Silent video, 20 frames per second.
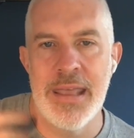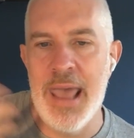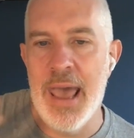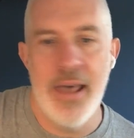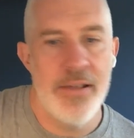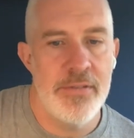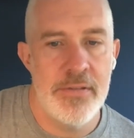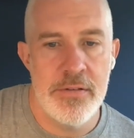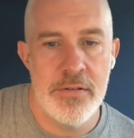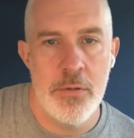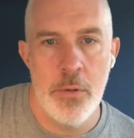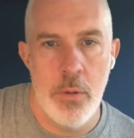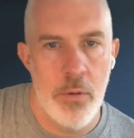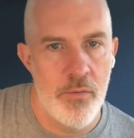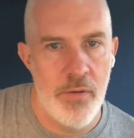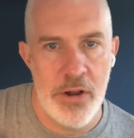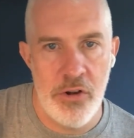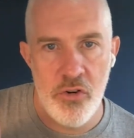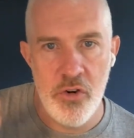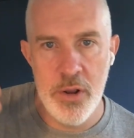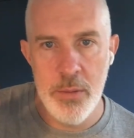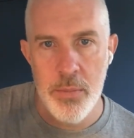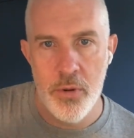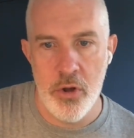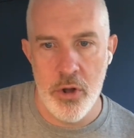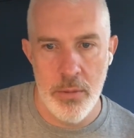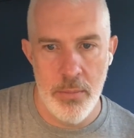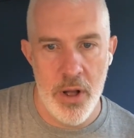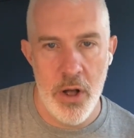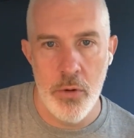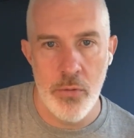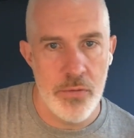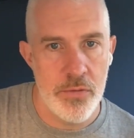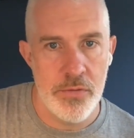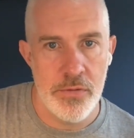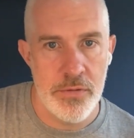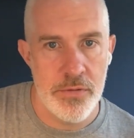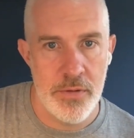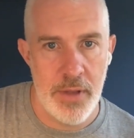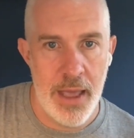guests who eventually become
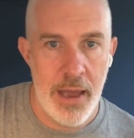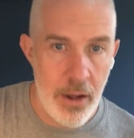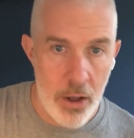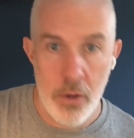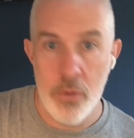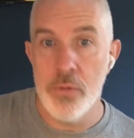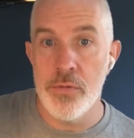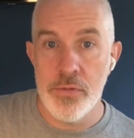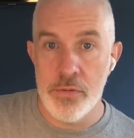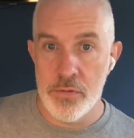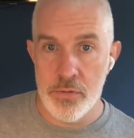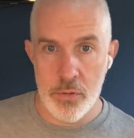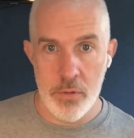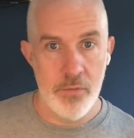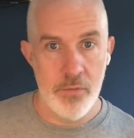hosts and hosts who